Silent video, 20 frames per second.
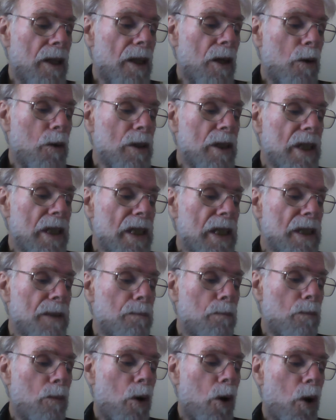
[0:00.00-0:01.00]
There was a
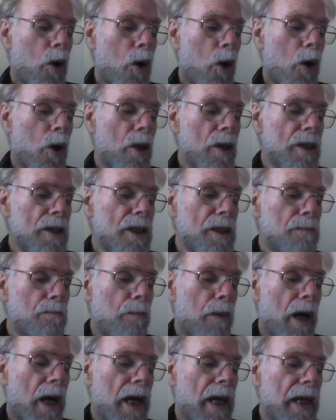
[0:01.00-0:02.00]
small
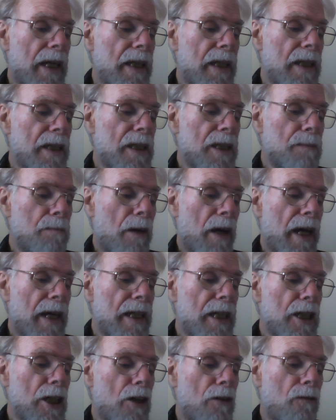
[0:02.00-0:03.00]

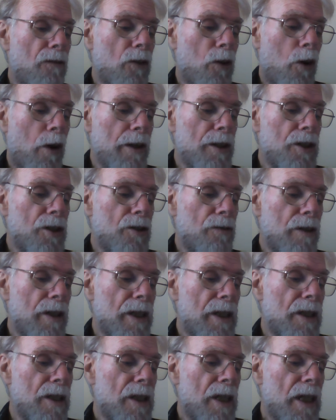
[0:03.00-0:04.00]
spiny of larch
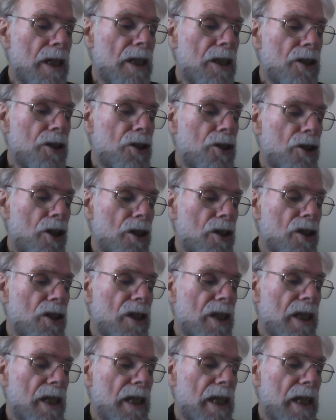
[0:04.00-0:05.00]
trees
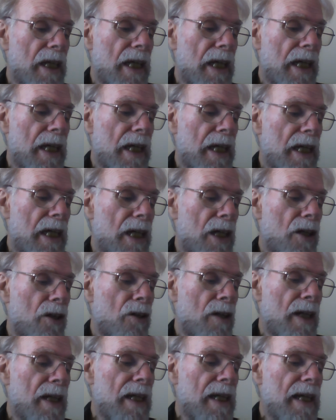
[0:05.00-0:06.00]
just
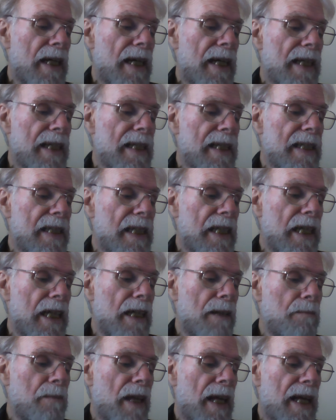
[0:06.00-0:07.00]
here, and it
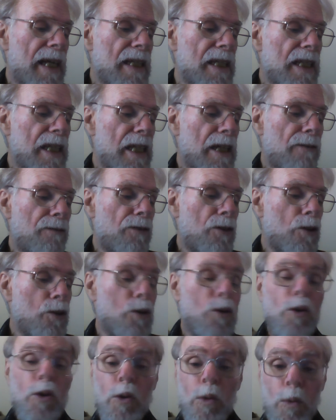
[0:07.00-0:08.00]
seemed as if the
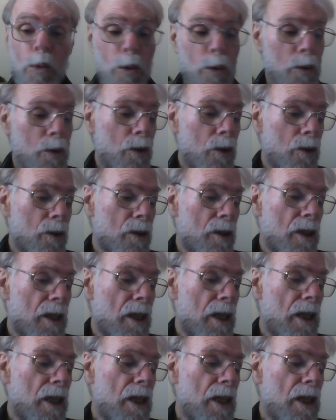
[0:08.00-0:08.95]
two woozles,